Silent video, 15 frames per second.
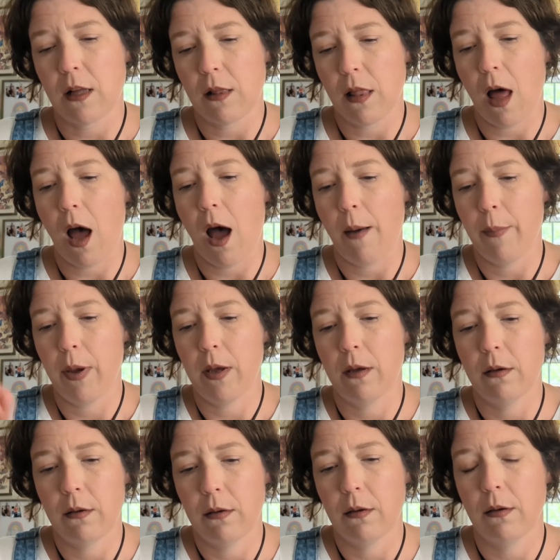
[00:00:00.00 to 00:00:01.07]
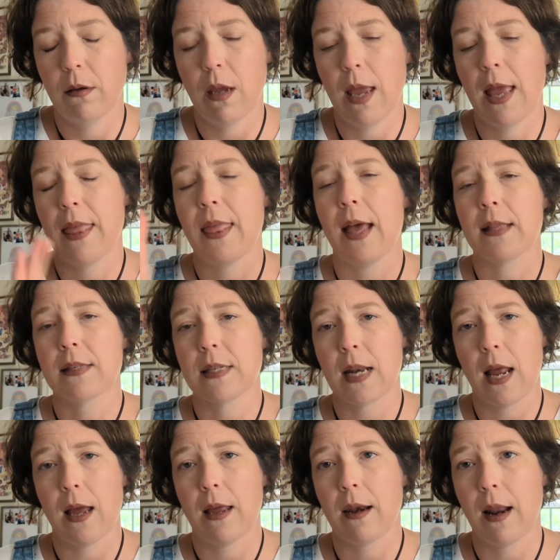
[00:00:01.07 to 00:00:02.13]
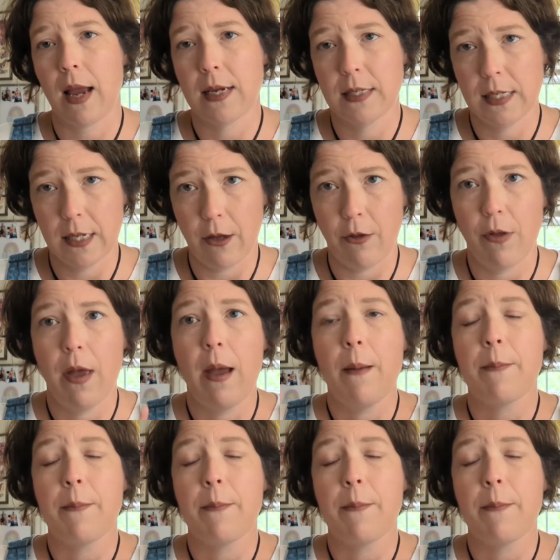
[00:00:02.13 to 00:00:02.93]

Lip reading: glob, and that's not ideal.